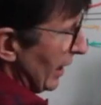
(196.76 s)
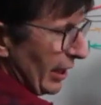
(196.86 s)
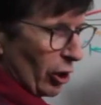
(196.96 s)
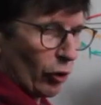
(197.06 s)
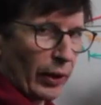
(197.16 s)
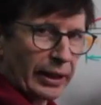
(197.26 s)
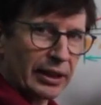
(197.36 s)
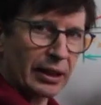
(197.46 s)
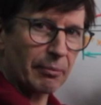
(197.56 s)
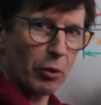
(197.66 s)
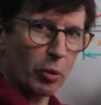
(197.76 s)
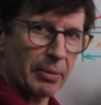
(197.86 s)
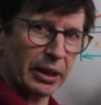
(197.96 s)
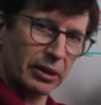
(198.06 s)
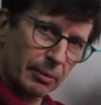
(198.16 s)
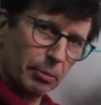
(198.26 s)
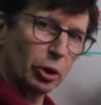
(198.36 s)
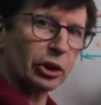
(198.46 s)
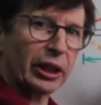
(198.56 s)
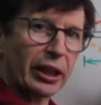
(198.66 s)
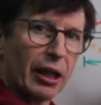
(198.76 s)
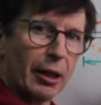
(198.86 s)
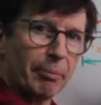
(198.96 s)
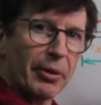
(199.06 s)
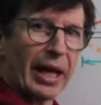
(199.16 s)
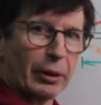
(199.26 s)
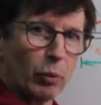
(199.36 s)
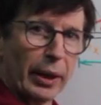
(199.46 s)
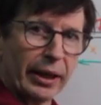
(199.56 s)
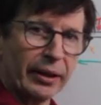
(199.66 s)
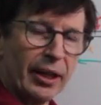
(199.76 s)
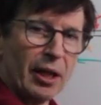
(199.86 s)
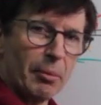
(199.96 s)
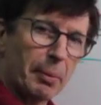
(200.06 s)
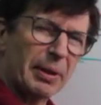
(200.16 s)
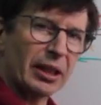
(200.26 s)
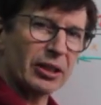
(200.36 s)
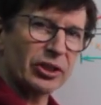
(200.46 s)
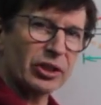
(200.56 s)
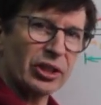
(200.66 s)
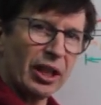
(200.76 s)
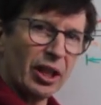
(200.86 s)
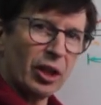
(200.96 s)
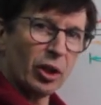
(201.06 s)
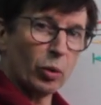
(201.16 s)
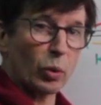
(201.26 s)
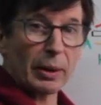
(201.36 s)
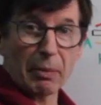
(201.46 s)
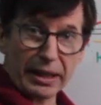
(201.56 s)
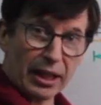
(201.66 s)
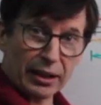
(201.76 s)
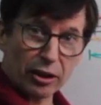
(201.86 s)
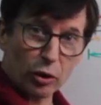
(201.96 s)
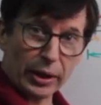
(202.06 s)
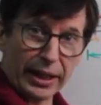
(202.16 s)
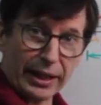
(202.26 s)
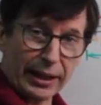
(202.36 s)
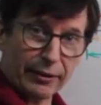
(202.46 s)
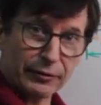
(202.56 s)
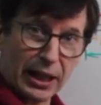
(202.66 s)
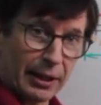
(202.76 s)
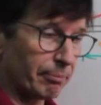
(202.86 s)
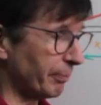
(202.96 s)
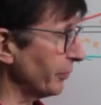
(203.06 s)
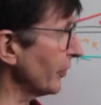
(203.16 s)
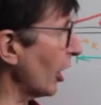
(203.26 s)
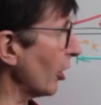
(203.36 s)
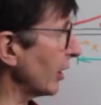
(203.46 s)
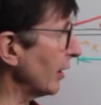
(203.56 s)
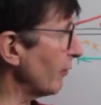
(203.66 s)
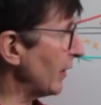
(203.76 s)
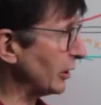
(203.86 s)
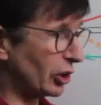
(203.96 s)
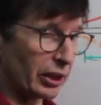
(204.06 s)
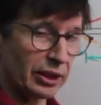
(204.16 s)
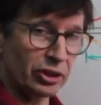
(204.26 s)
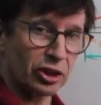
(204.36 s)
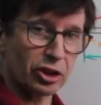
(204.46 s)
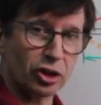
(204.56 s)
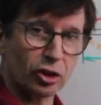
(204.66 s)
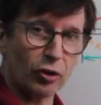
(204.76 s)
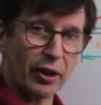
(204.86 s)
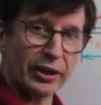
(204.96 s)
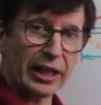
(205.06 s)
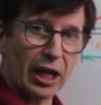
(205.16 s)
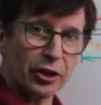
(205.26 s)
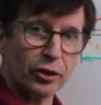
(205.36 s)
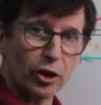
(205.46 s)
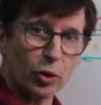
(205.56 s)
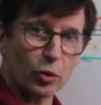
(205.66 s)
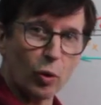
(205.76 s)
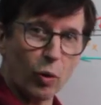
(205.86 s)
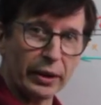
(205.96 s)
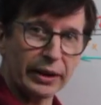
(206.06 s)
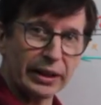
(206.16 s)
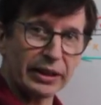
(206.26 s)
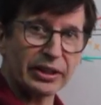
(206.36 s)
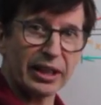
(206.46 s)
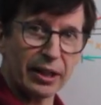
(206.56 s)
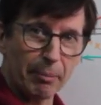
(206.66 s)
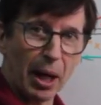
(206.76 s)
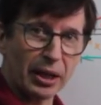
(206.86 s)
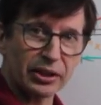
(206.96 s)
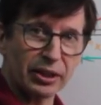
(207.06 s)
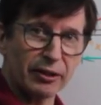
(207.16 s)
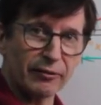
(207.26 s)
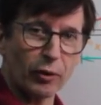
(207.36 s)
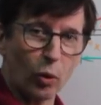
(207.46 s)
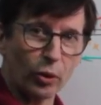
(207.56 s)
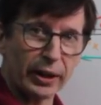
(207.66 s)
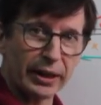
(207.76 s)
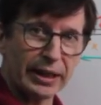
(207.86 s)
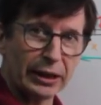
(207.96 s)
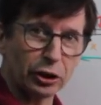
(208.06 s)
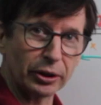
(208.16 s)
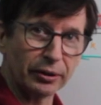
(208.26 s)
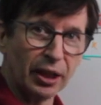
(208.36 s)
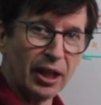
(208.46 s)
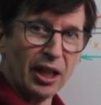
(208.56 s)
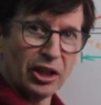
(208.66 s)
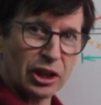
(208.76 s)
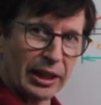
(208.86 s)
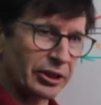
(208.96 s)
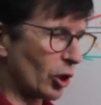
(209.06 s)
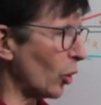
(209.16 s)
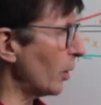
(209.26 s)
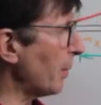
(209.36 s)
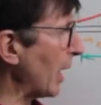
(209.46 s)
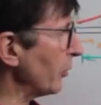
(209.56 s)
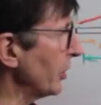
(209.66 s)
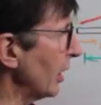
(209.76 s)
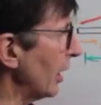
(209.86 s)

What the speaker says: a correcting moment pushing up that way. But because we might not know that ahead of time, our convention is just to draw the unknown quantities in the positive orientation. So let's go about